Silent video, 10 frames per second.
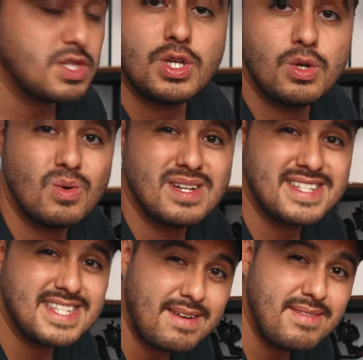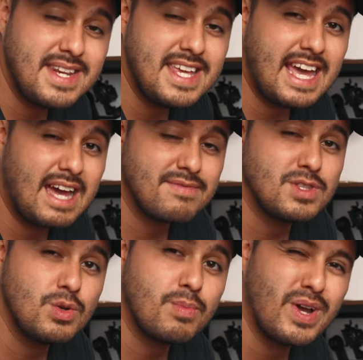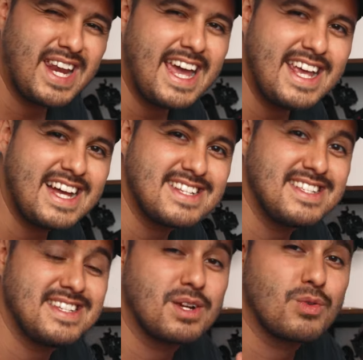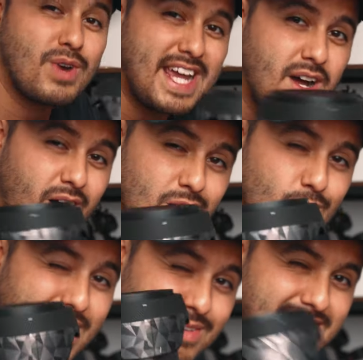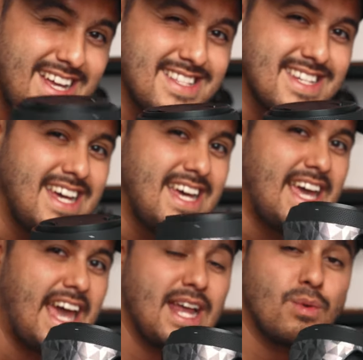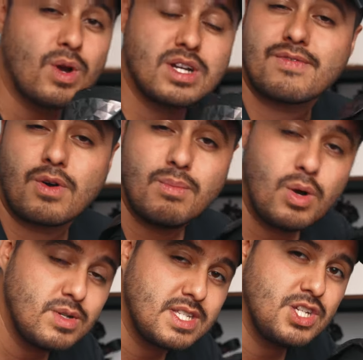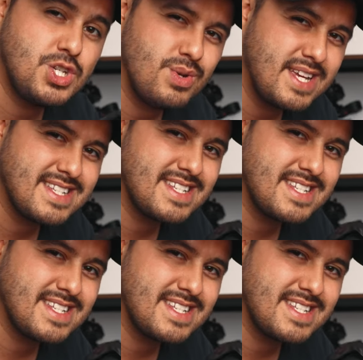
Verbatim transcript: to 70 f2.8 as it's a great all-around lens and works for most shooting